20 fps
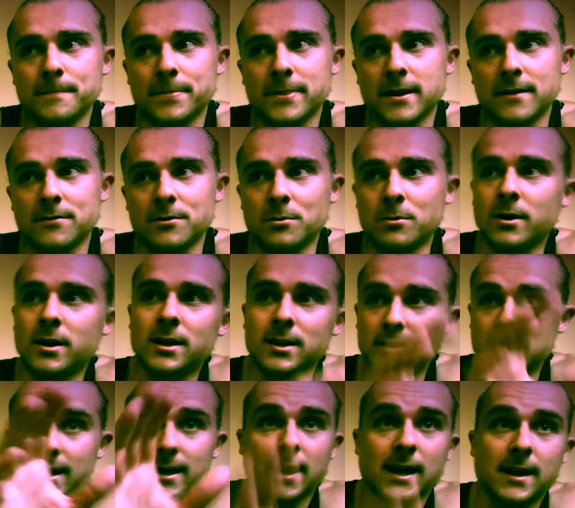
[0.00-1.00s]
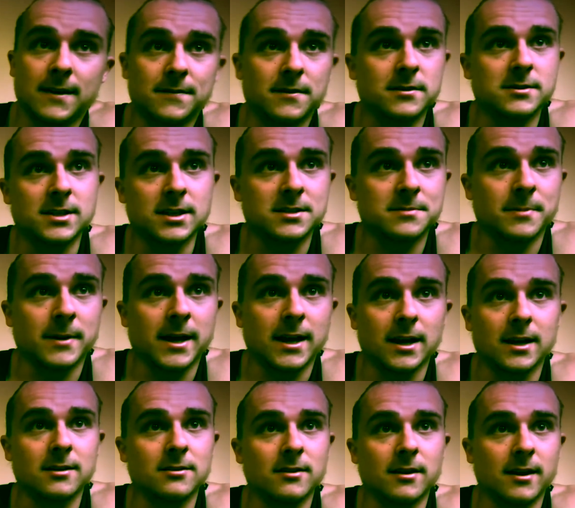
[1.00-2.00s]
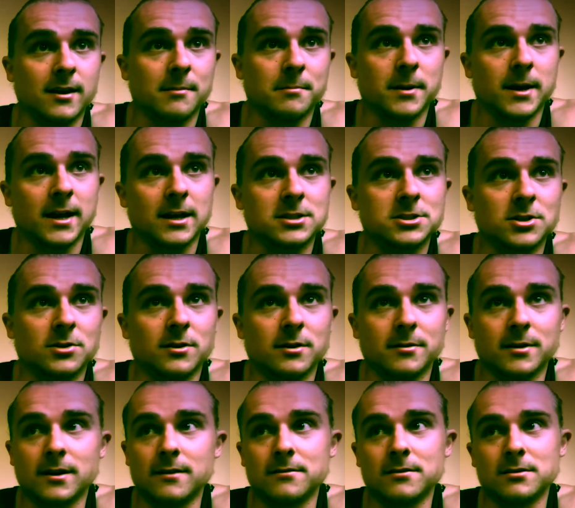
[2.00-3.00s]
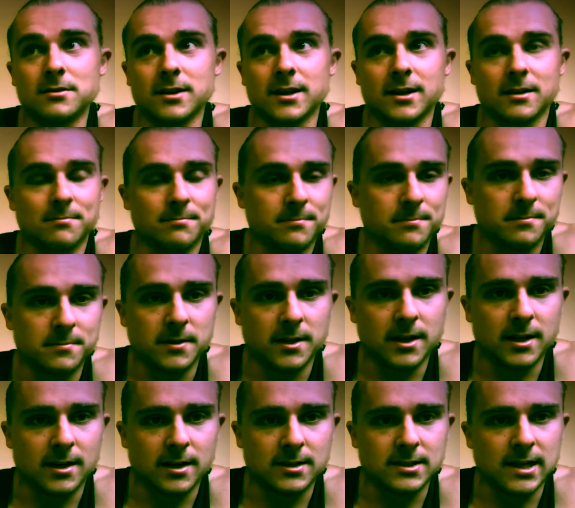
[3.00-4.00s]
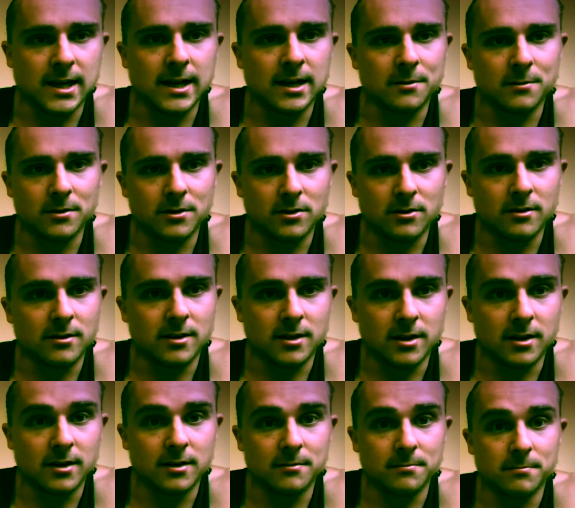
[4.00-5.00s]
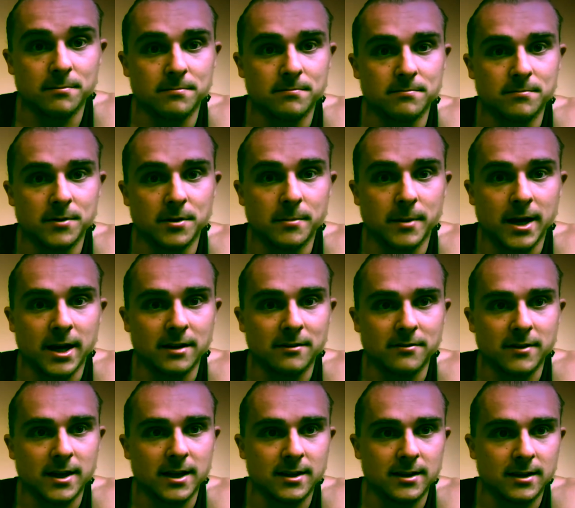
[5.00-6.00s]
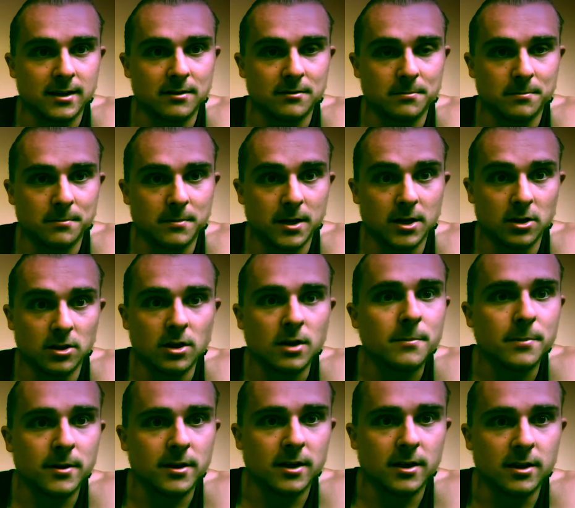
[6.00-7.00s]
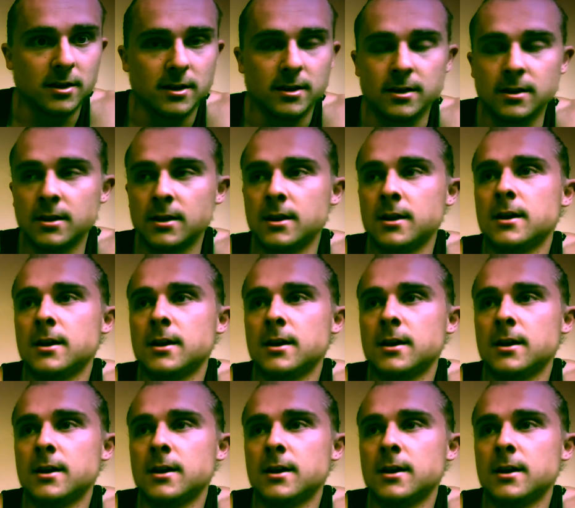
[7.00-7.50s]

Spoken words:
If you want to like have the 6-pack or the 8-pack showing whatever, like get on a diet where you could cut your body fat and it'll look pretty good.